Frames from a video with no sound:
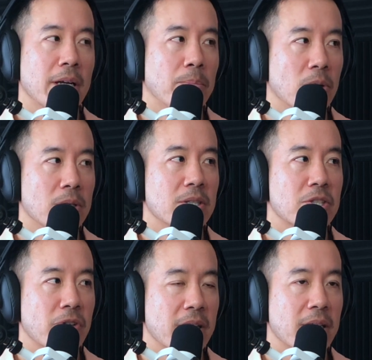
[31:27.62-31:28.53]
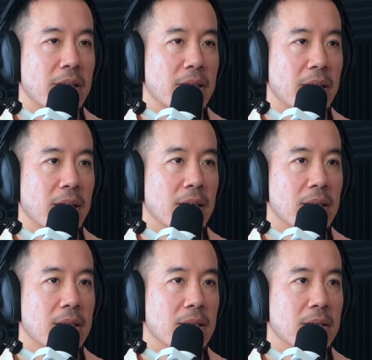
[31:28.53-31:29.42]
like modern Australia.
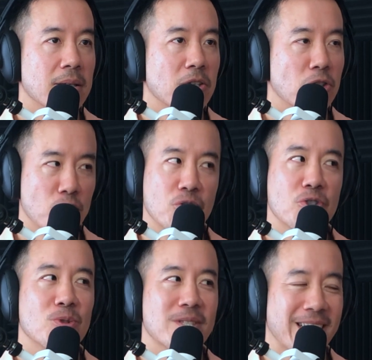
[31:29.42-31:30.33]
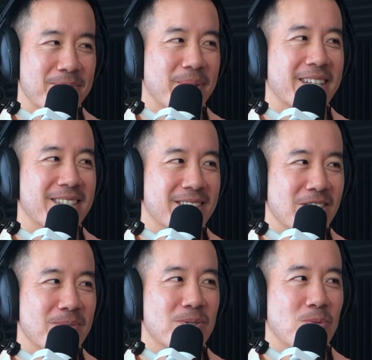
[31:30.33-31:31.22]
They're the usual suspects in
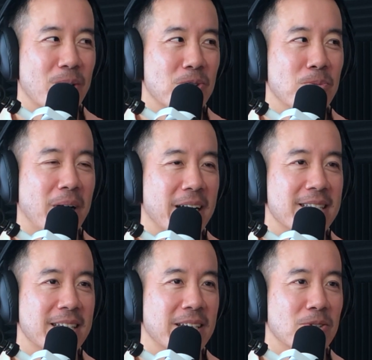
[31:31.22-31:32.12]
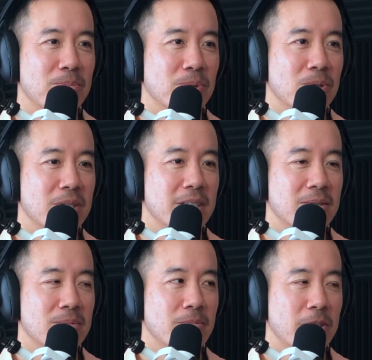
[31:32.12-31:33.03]
terms of what you might see on a board.
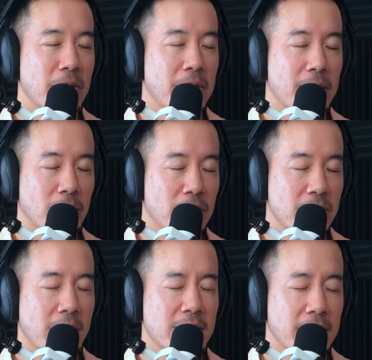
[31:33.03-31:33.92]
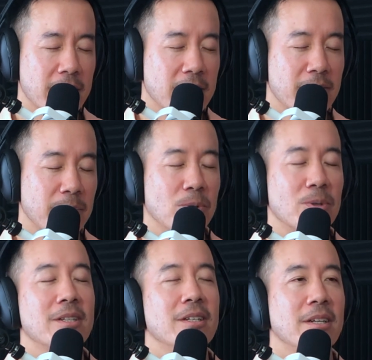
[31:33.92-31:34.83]
And when you close your eyes and think of a
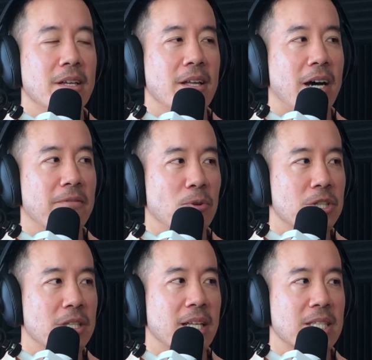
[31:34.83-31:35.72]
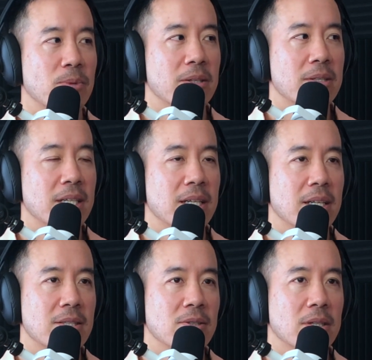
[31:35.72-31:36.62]
board, unfortunately, that's what you see.
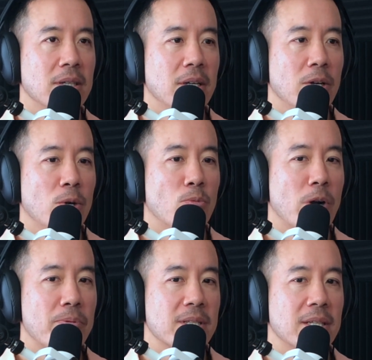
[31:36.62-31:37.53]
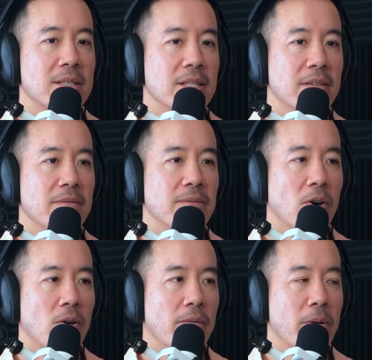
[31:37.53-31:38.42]
And it's not representative
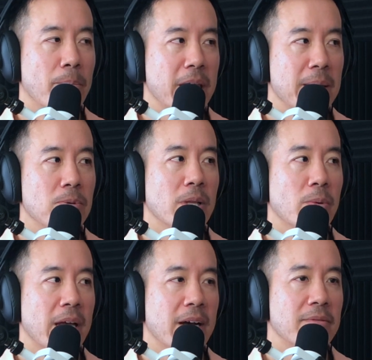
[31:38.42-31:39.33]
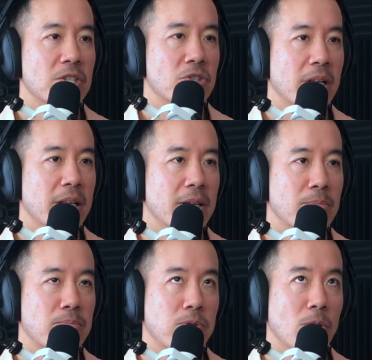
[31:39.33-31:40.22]
of the people that we have in Australia
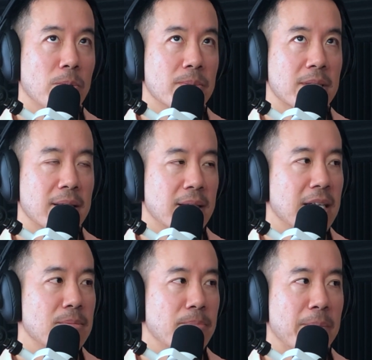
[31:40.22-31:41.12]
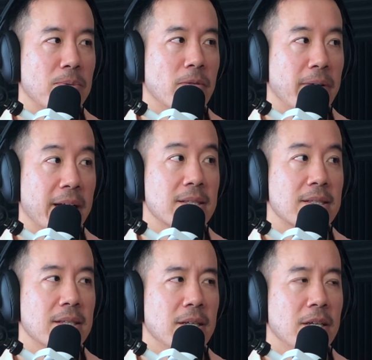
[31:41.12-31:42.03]
and the problems that these people
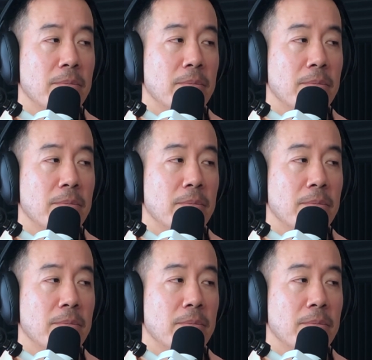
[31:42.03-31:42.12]
face,